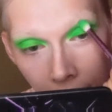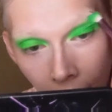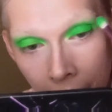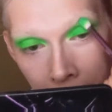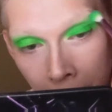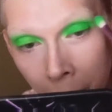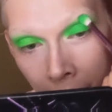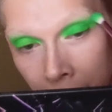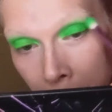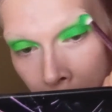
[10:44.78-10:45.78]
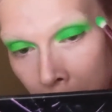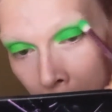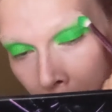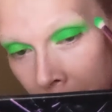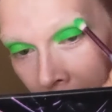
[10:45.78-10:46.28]
I don't know, a little more
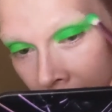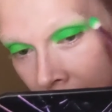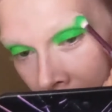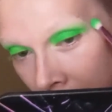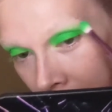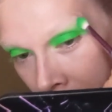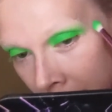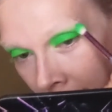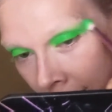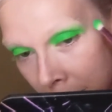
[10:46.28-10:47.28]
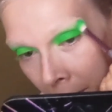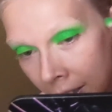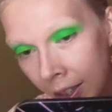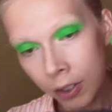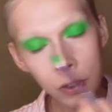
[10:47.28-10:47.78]
important and you're like doing it last minute.
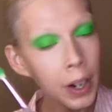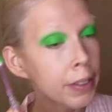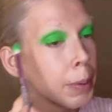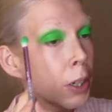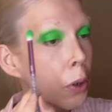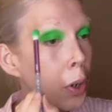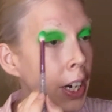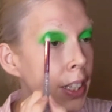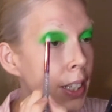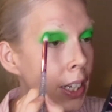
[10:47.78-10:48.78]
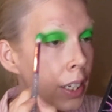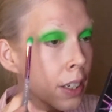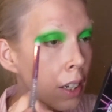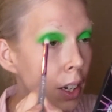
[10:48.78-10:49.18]
That drives me crazy.